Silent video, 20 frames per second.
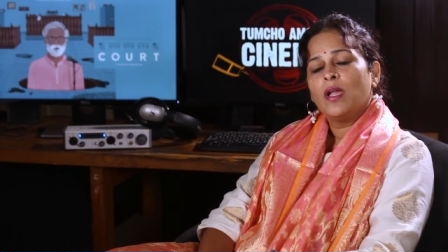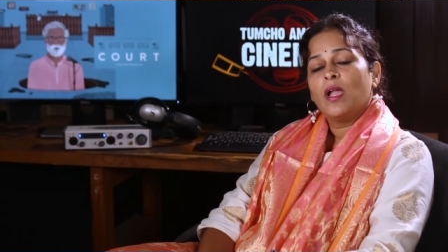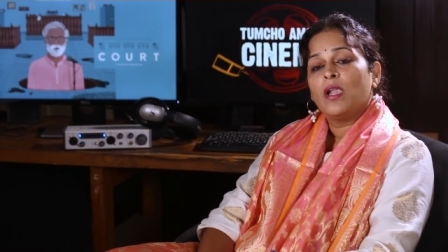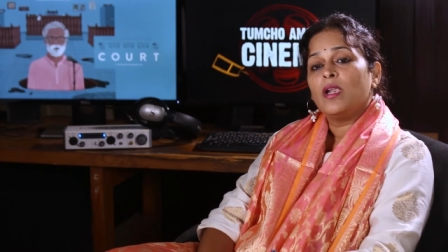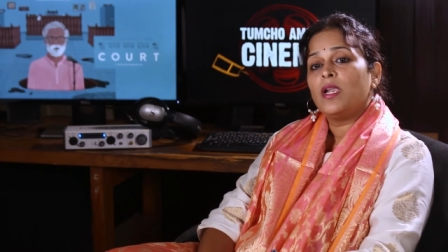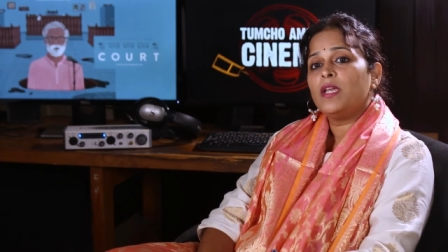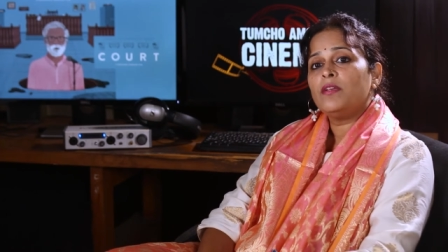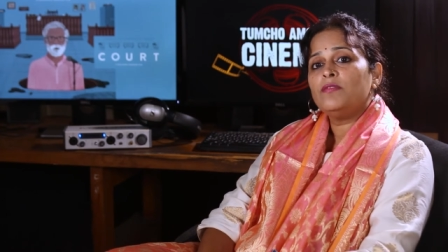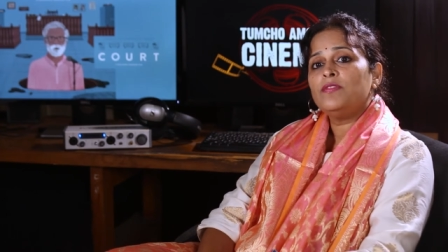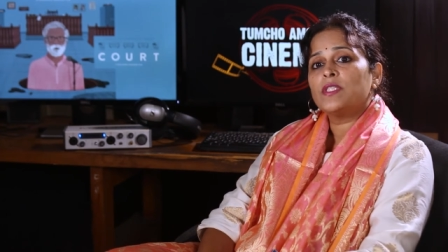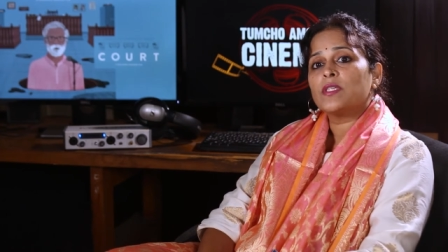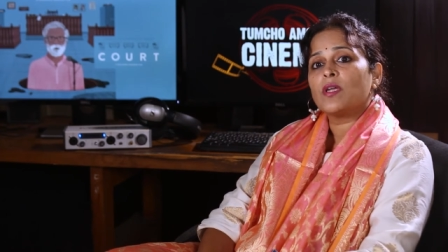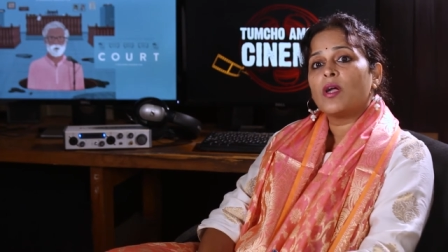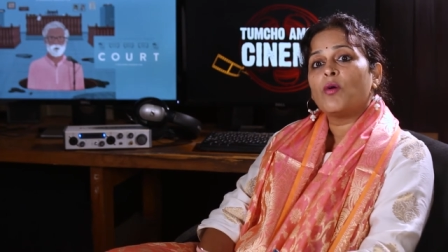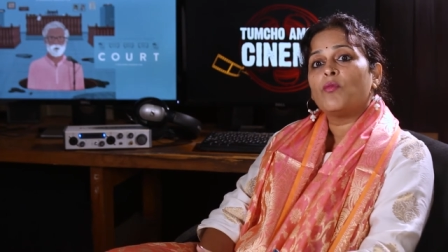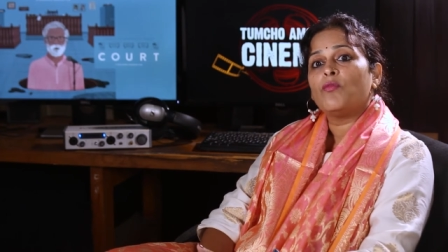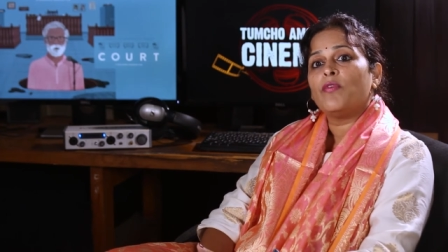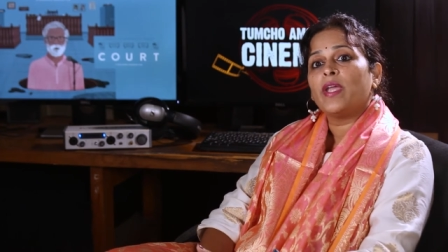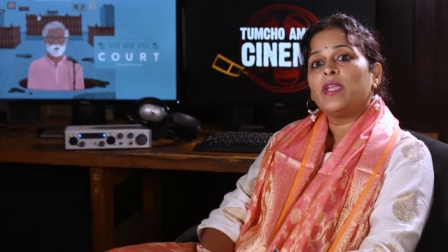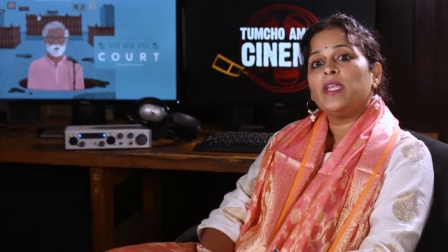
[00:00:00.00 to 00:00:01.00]
lives
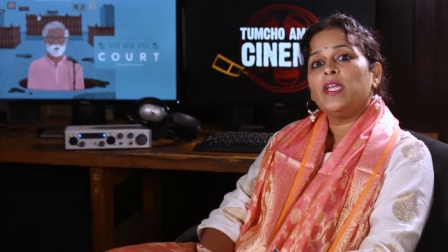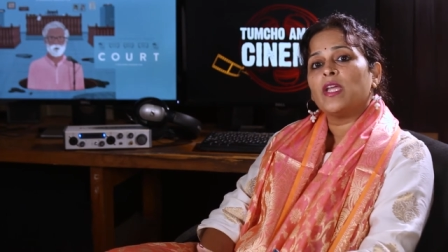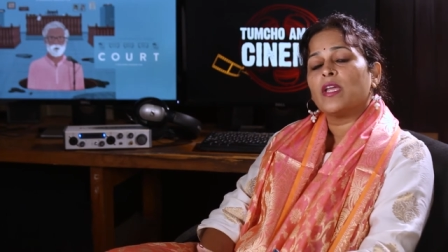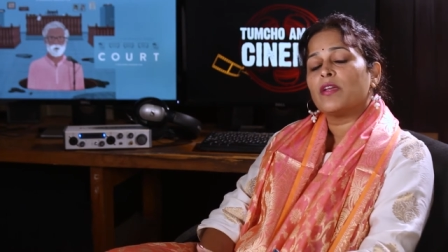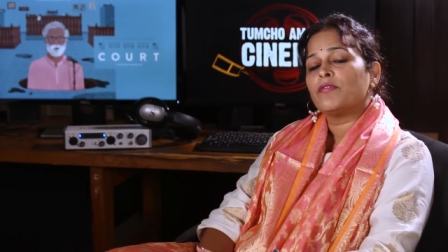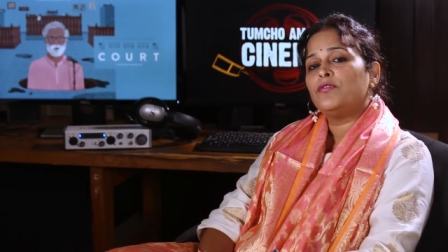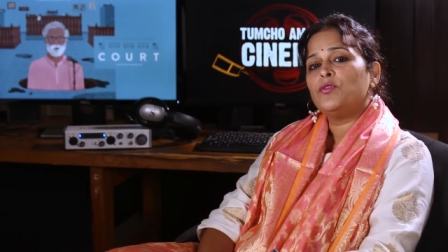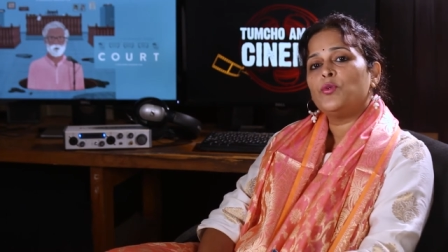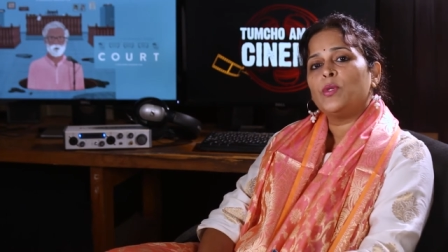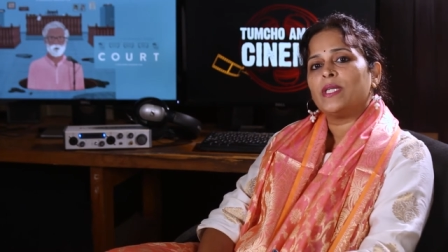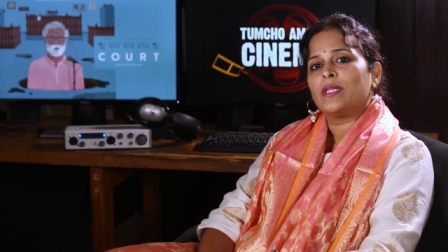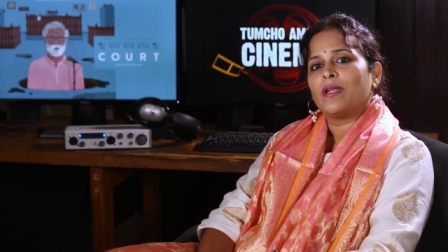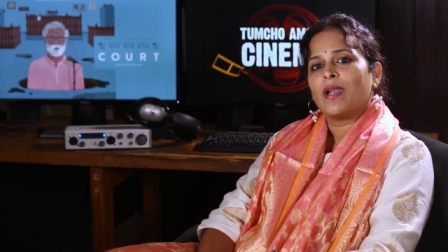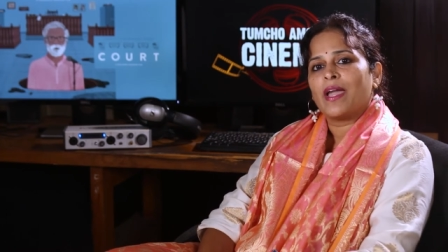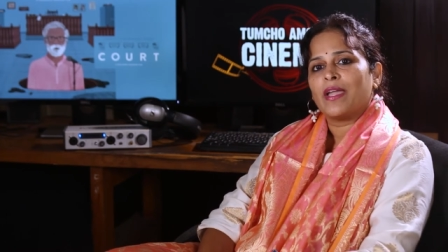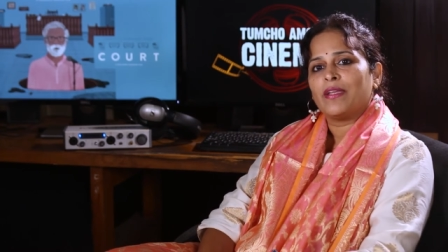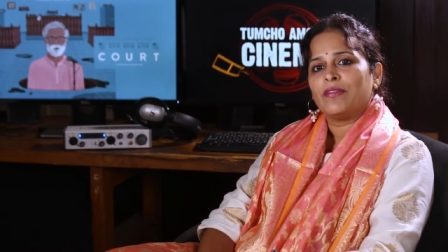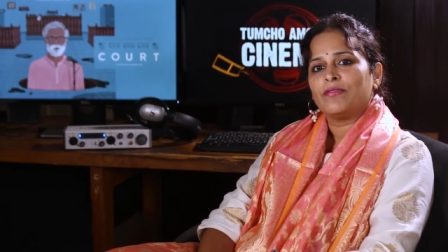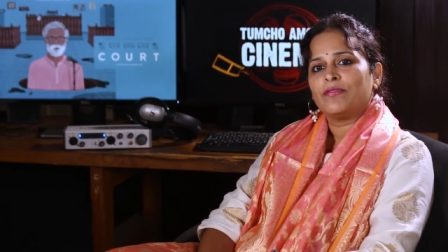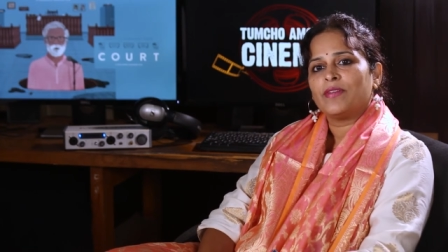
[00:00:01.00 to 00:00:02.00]
a very affluent
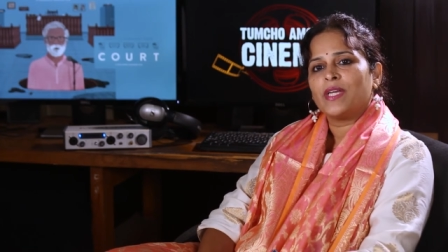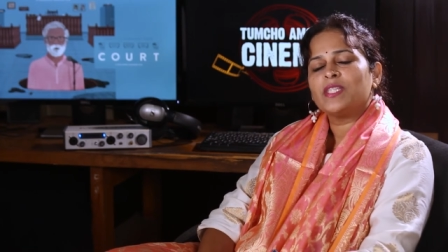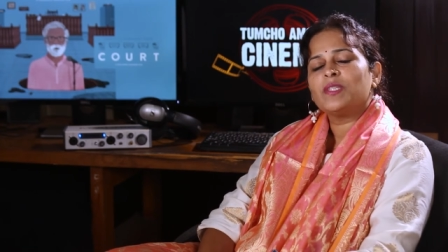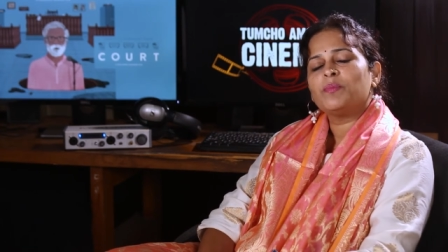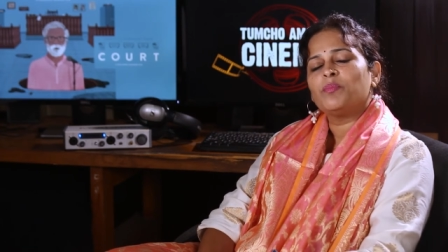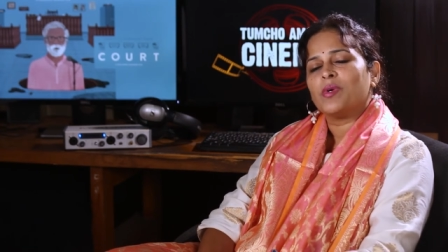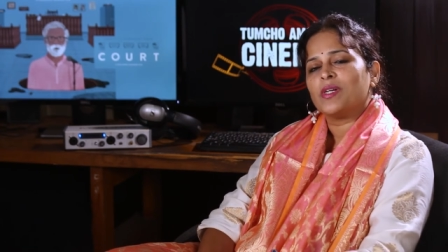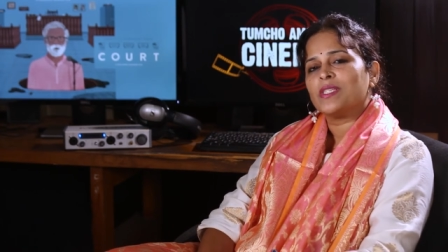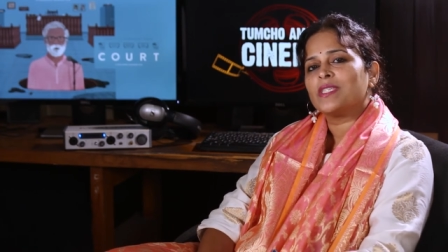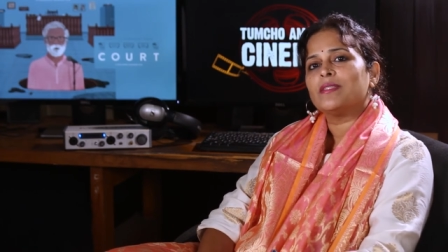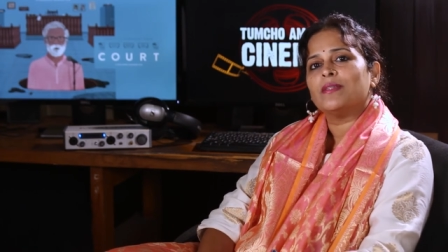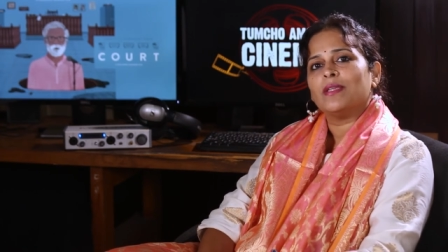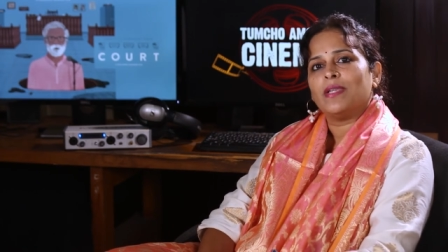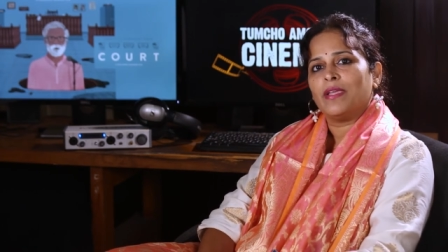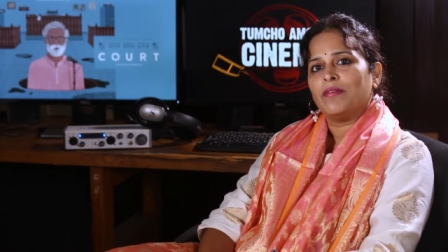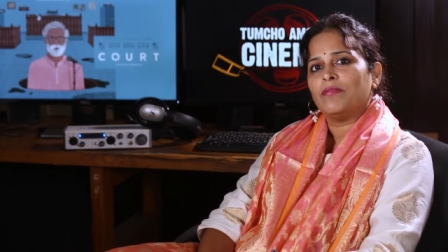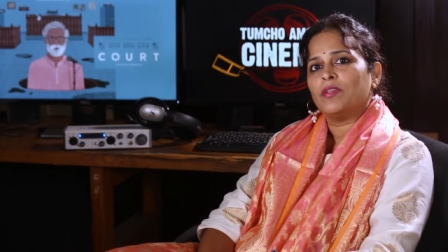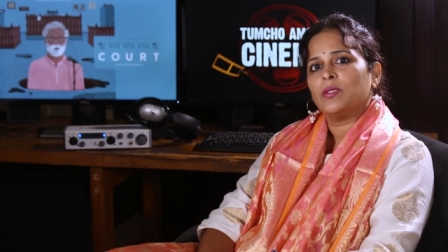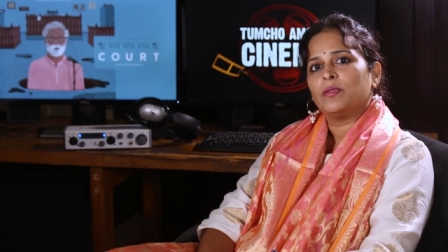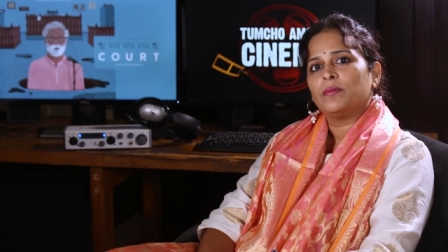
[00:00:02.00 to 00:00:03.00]
life at a personal
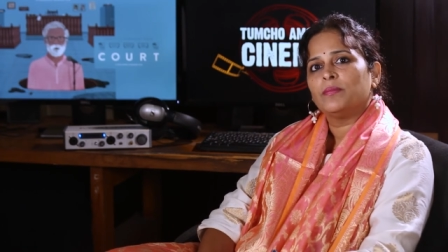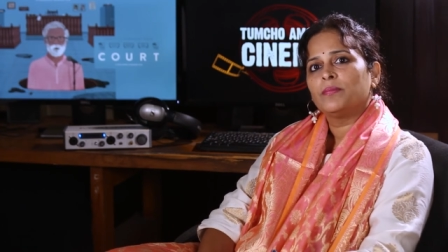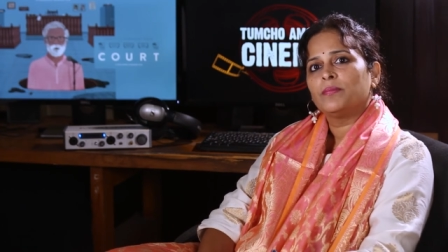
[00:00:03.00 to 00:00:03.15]
level.